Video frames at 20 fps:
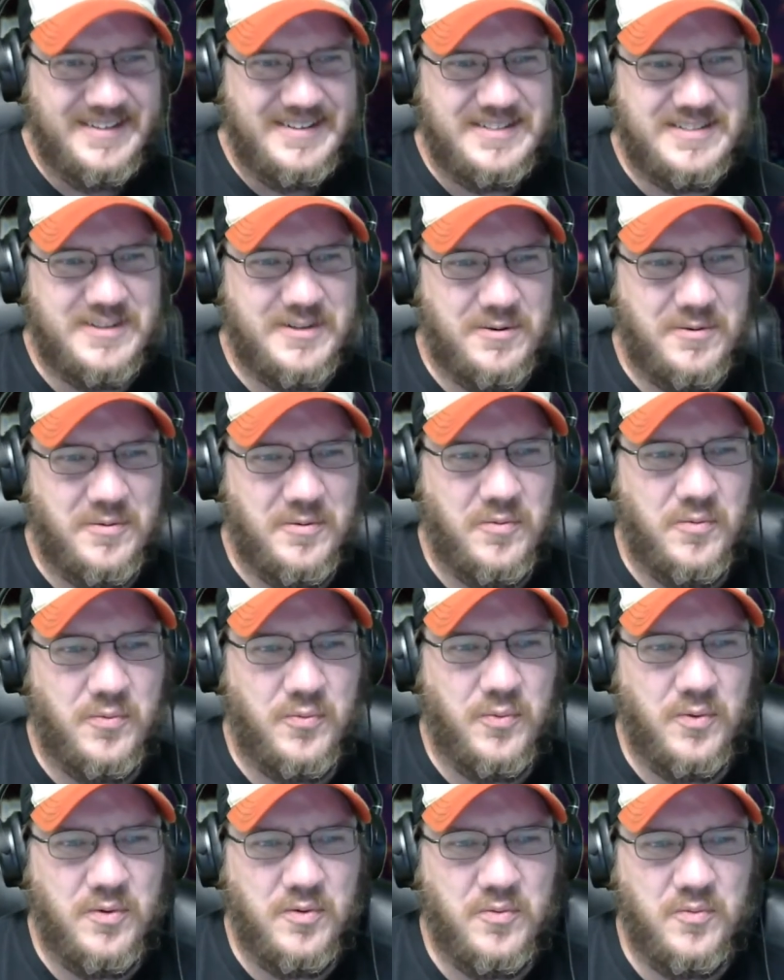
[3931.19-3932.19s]
So
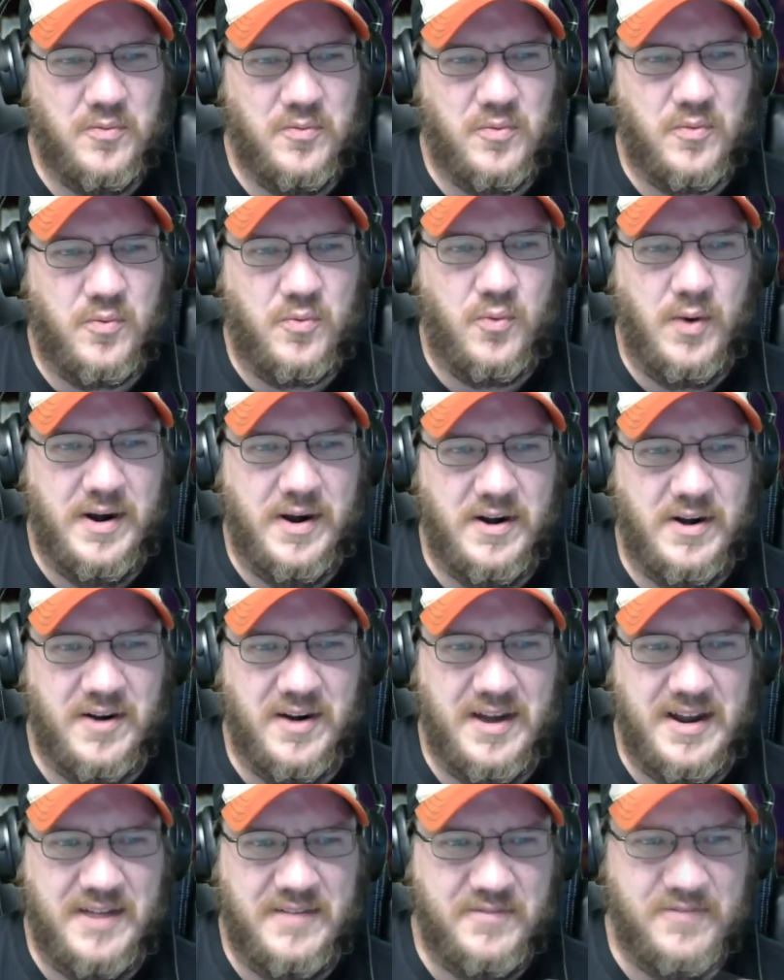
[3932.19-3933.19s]
where
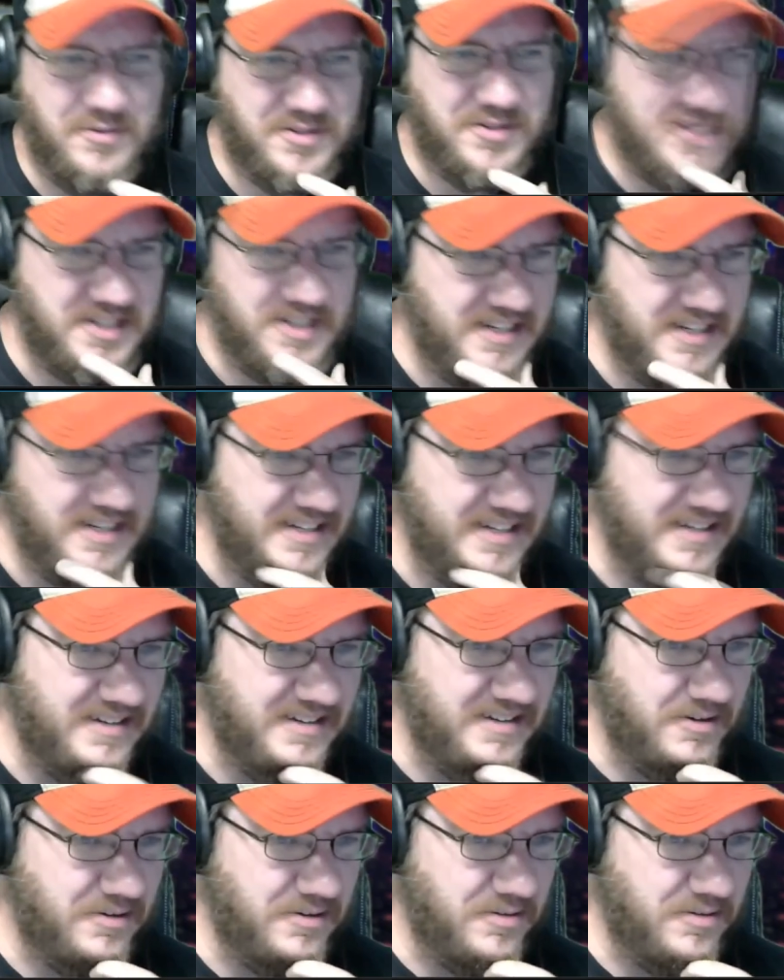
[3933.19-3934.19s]
have you seen,
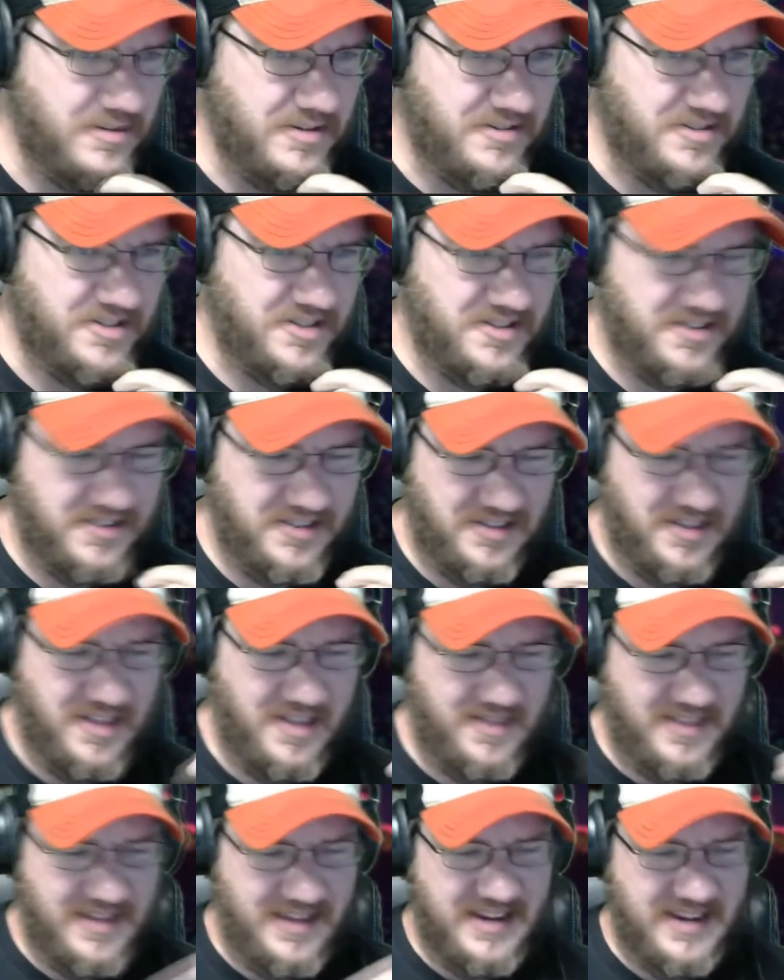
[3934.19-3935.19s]
you know, just
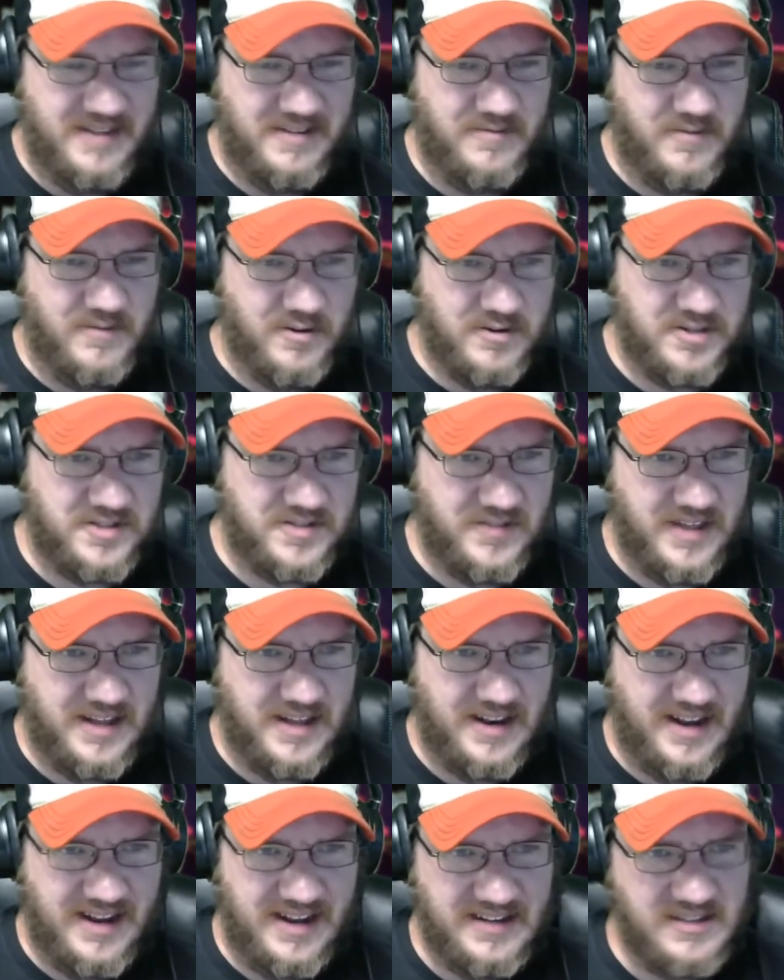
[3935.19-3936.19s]
the inverse of that
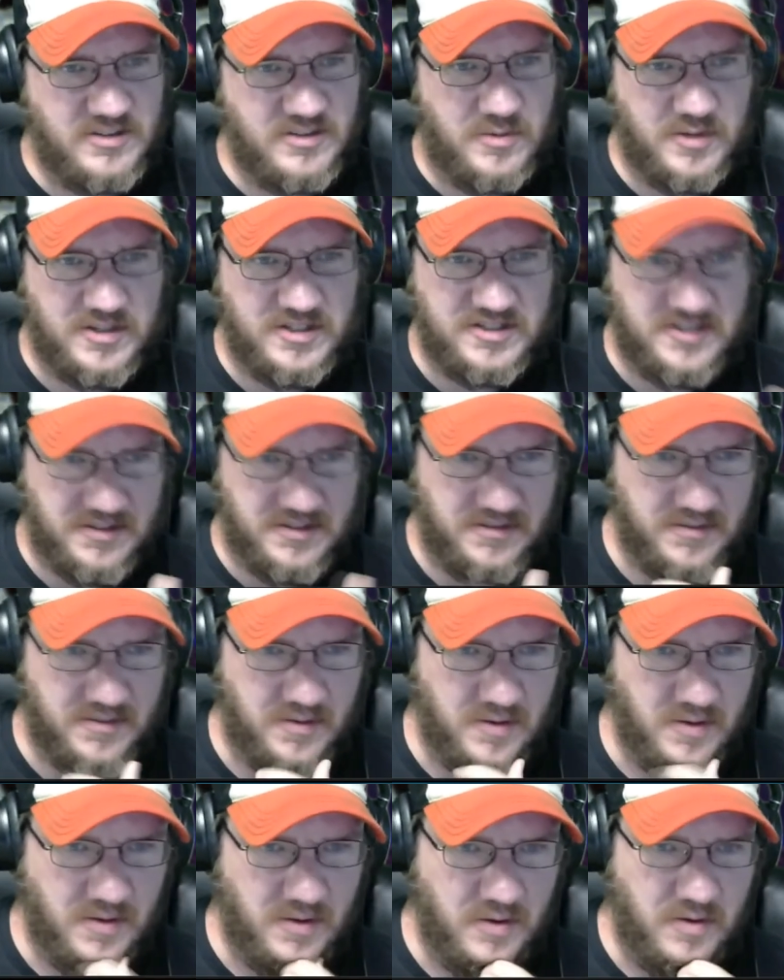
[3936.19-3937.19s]
last question?
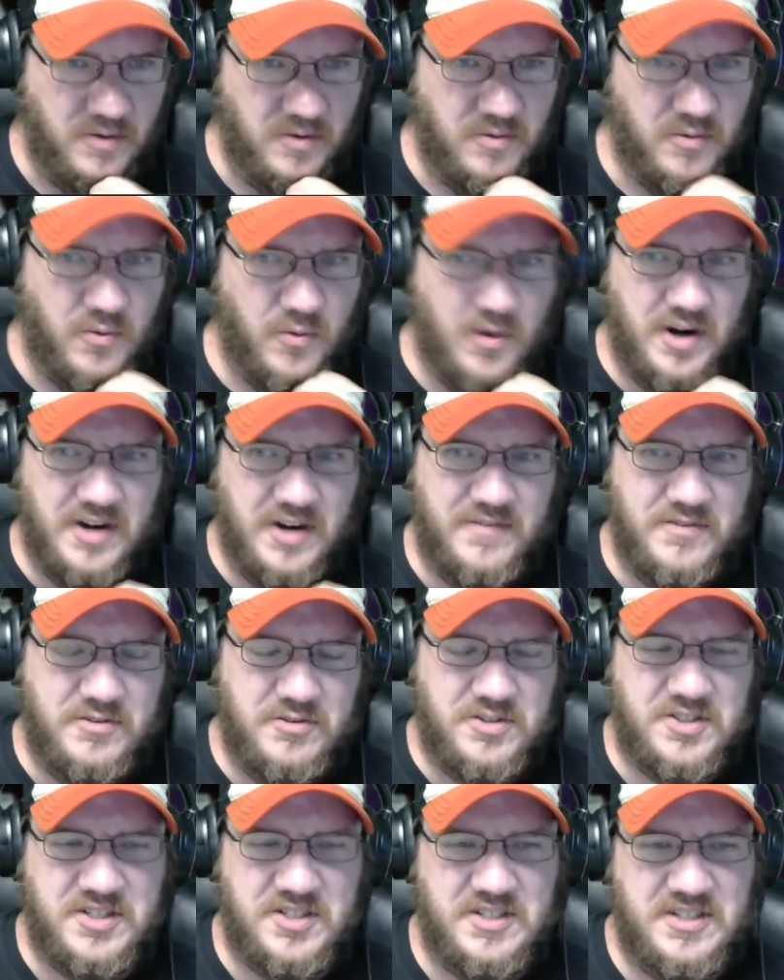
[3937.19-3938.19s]
Where have you
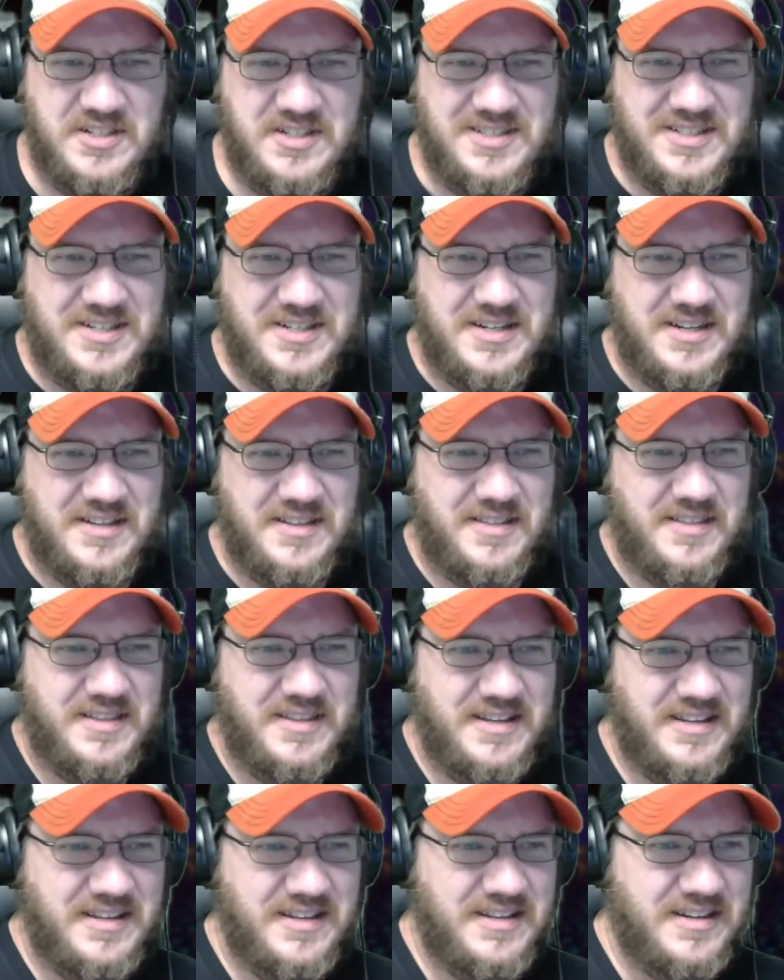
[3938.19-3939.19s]
seen
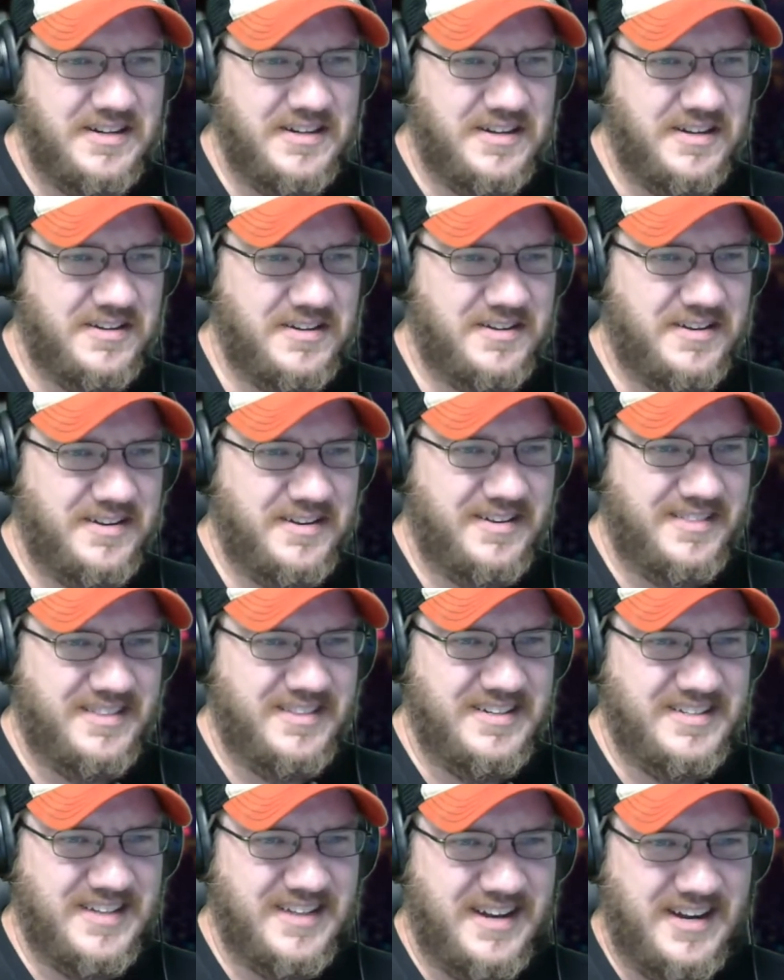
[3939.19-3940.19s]
these
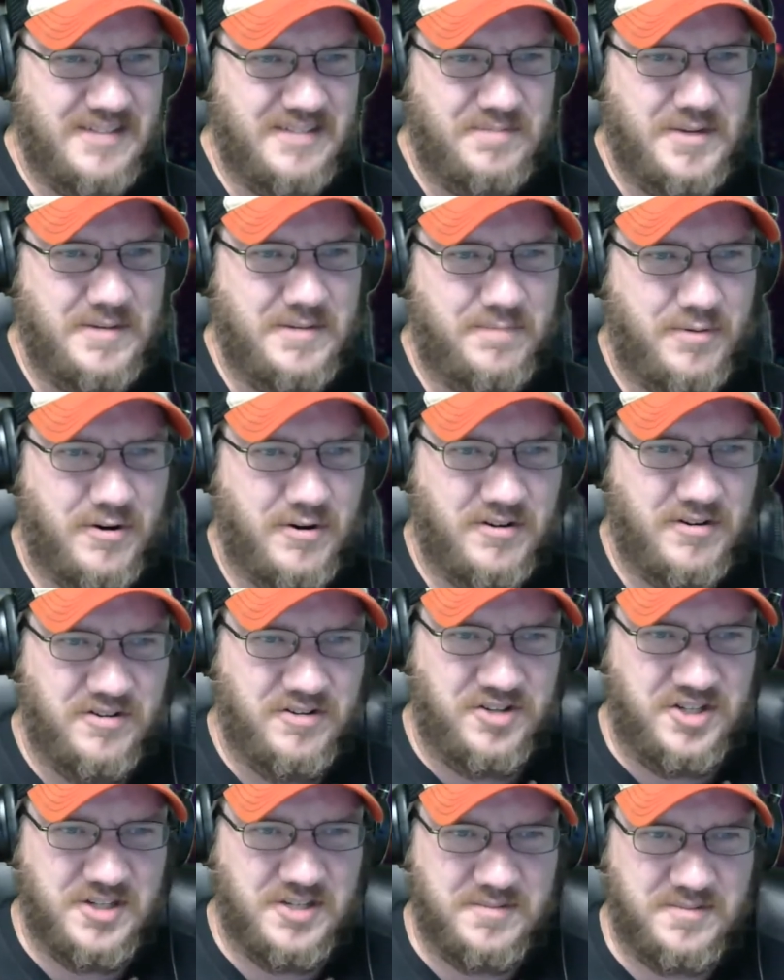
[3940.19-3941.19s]
IP
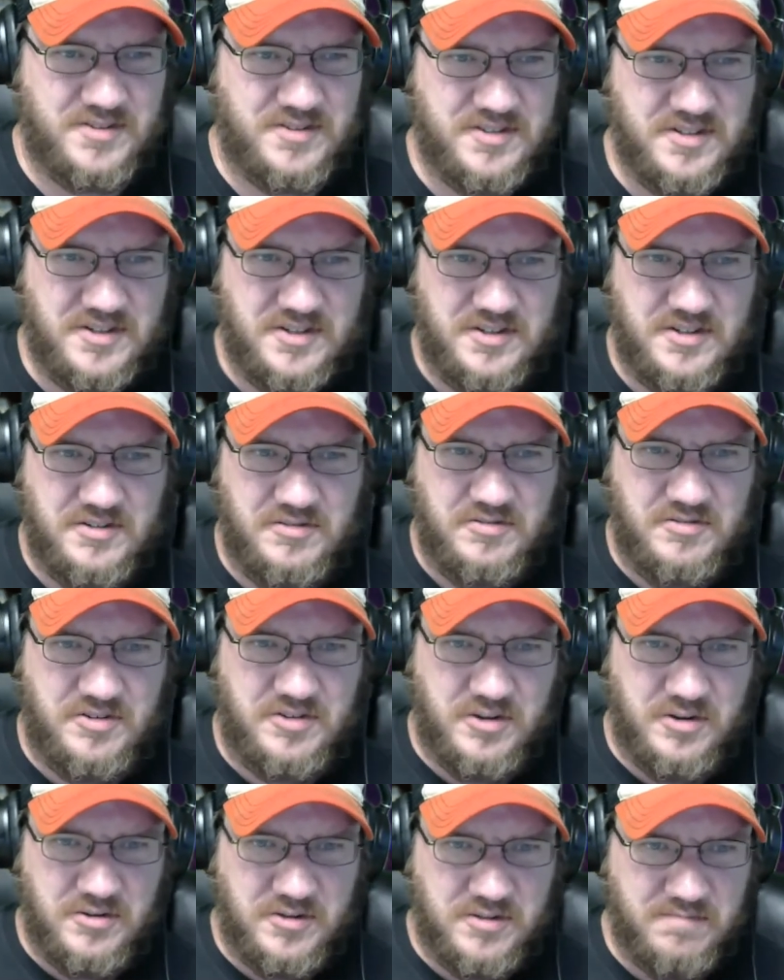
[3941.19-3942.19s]
partnerships
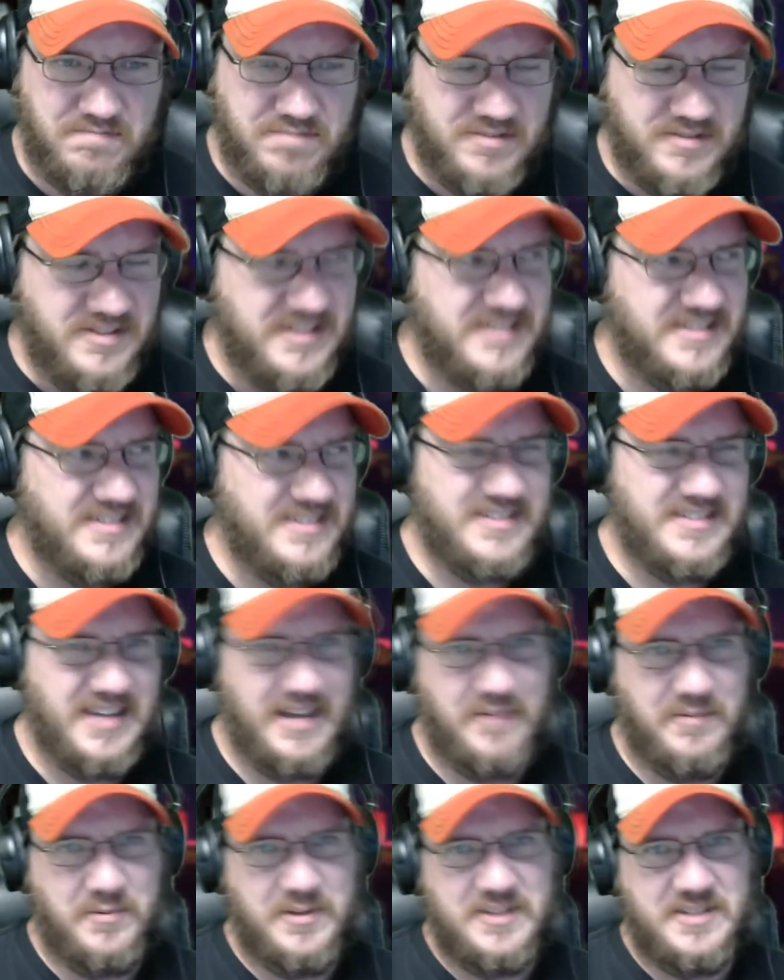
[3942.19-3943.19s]
go completely
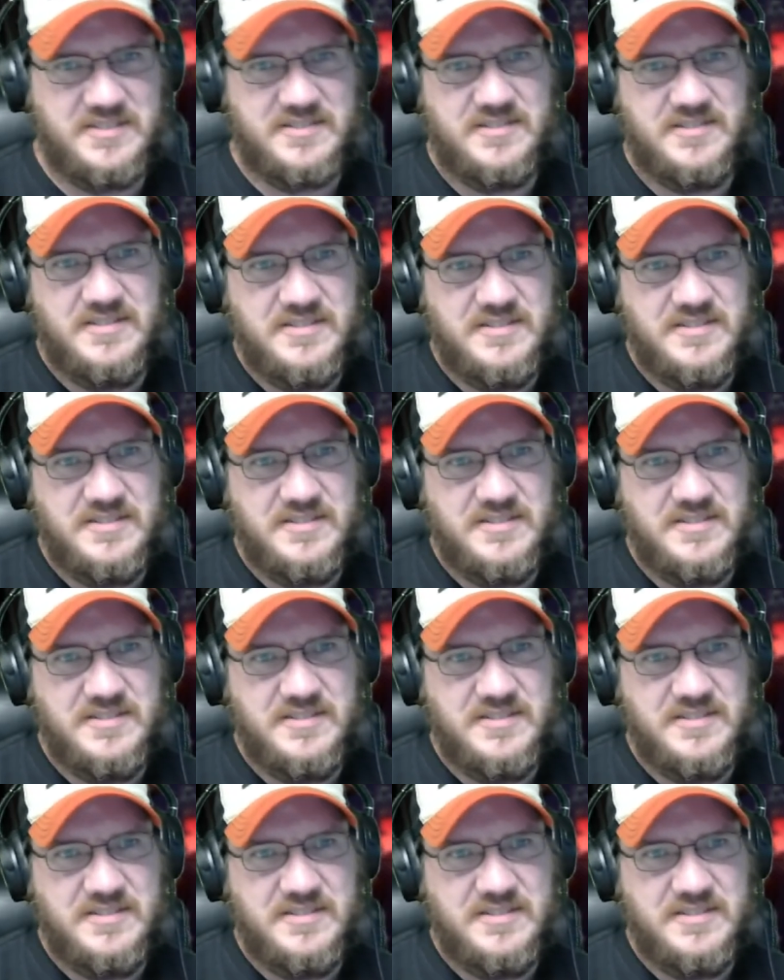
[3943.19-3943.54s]
sideways?